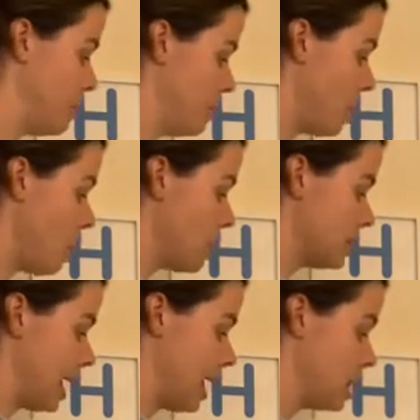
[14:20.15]
We've got our
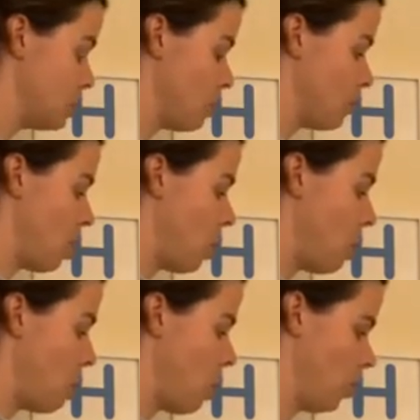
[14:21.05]
10s, we've got
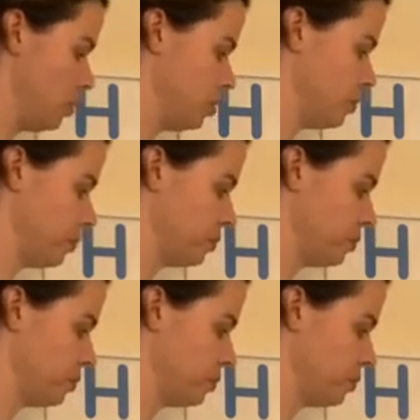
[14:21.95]
our 1s.